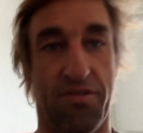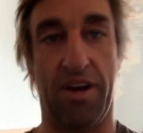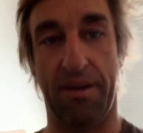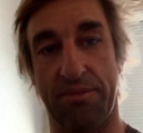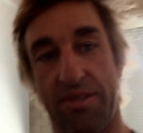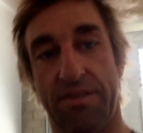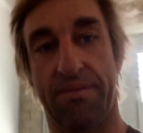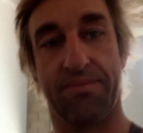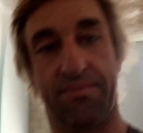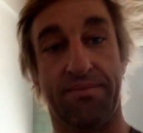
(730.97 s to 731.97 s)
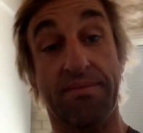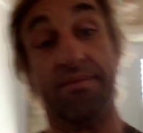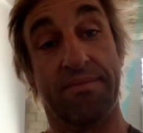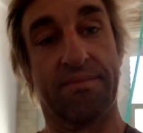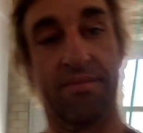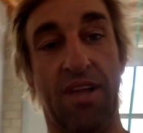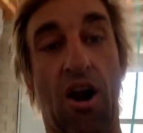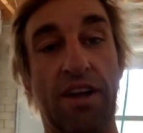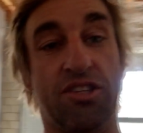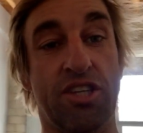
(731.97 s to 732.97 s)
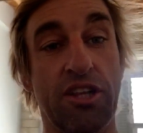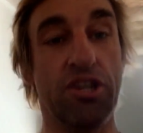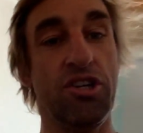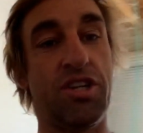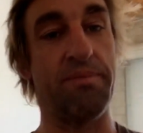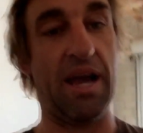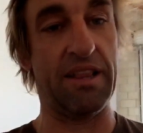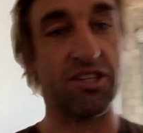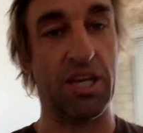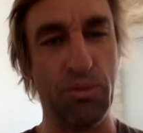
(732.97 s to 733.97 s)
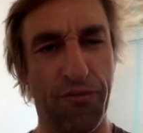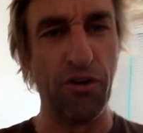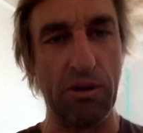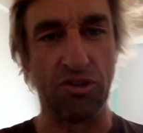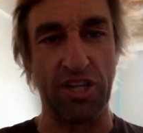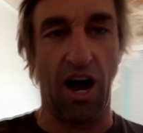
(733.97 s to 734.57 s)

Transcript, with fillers: frames. All right, it's the illusion, man. Let's keep the frequency